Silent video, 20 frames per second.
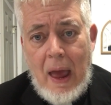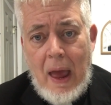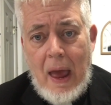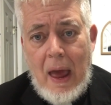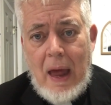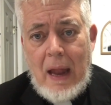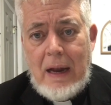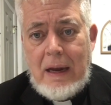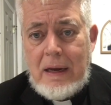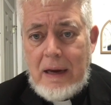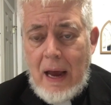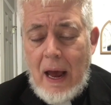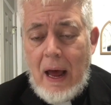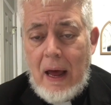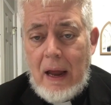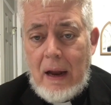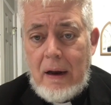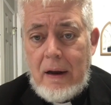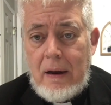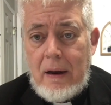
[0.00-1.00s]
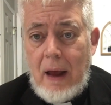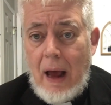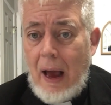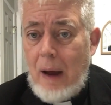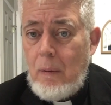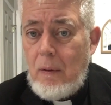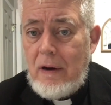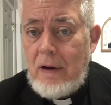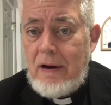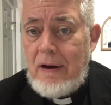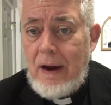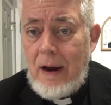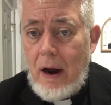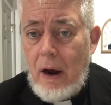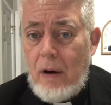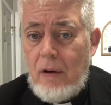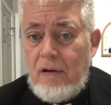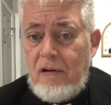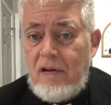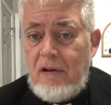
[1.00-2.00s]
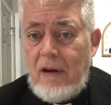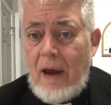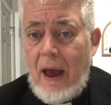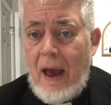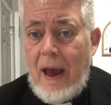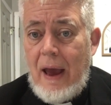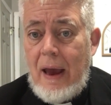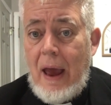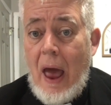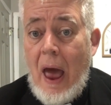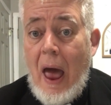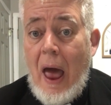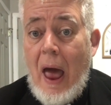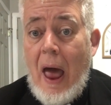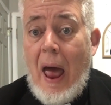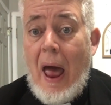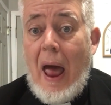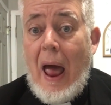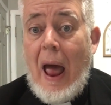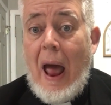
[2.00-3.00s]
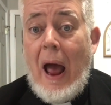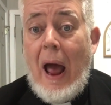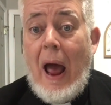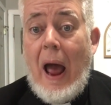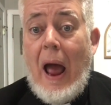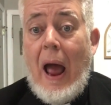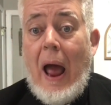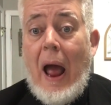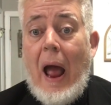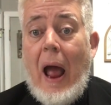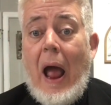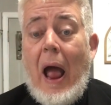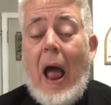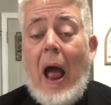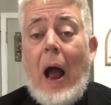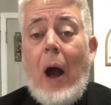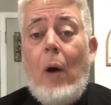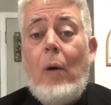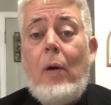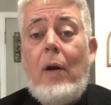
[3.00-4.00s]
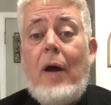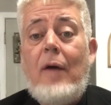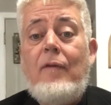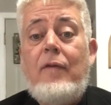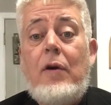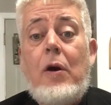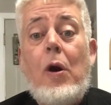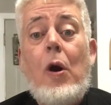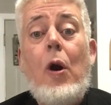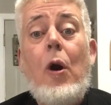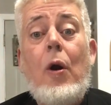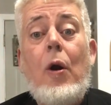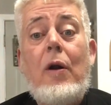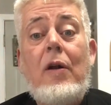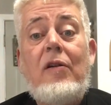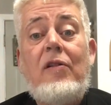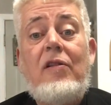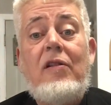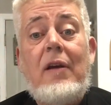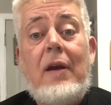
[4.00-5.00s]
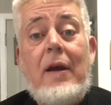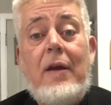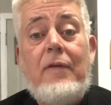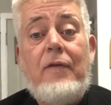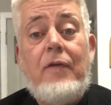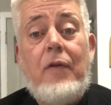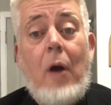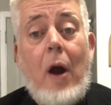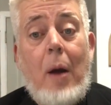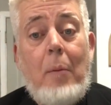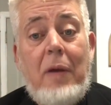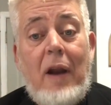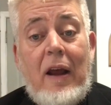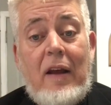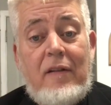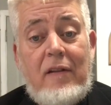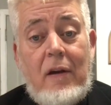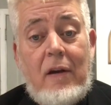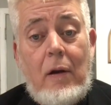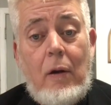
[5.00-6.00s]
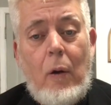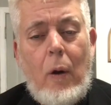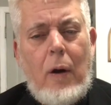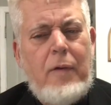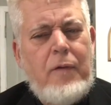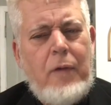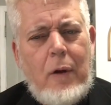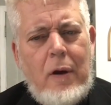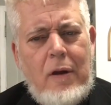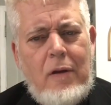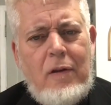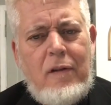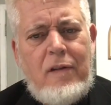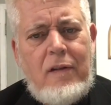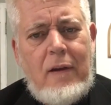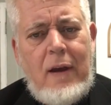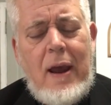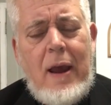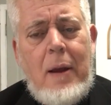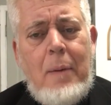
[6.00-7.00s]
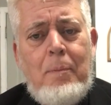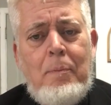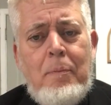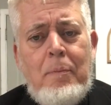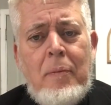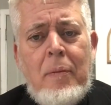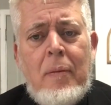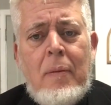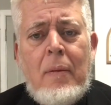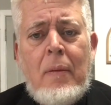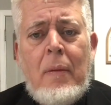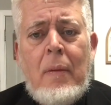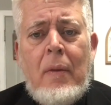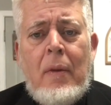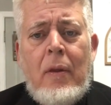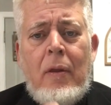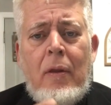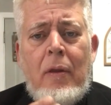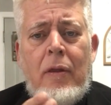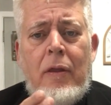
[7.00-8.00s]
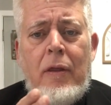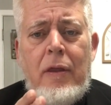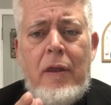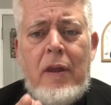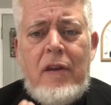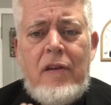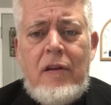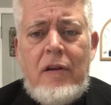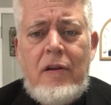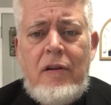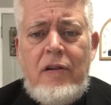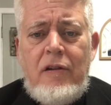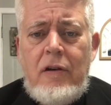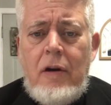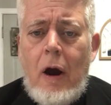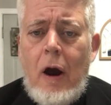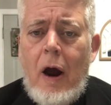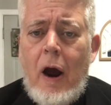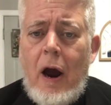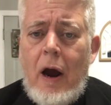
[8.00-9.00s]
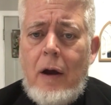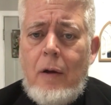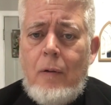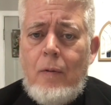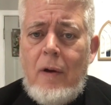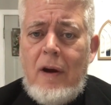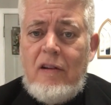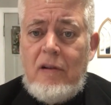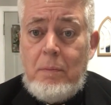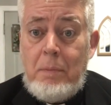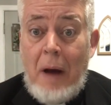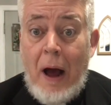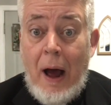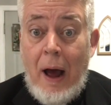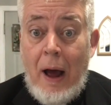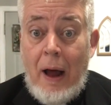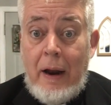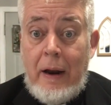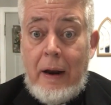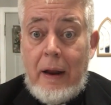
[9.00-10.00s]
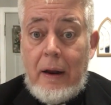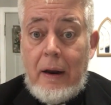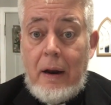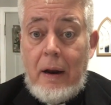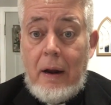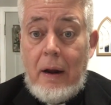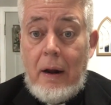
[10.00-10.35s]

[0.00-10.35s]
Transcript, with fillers: And yet, I would dare say out of courtesy for our blessed Lord. For you see, the centurion responded,